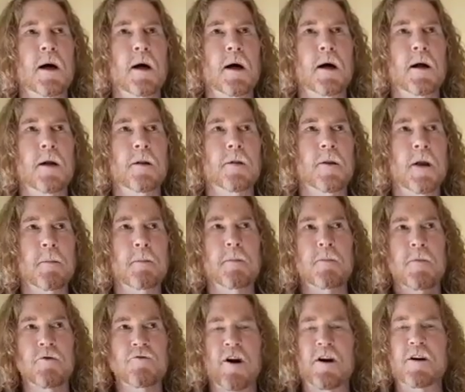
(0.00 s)
they
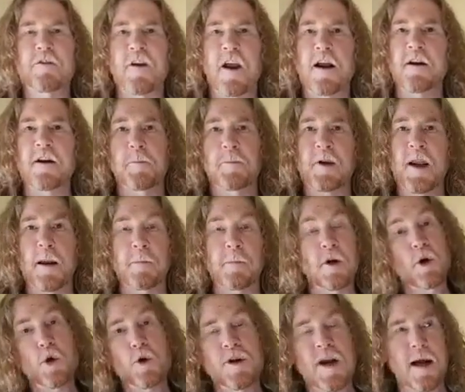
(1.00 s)
renovated it, became the
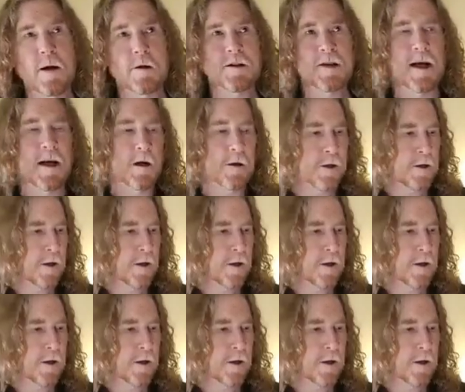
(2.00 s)
new downtown.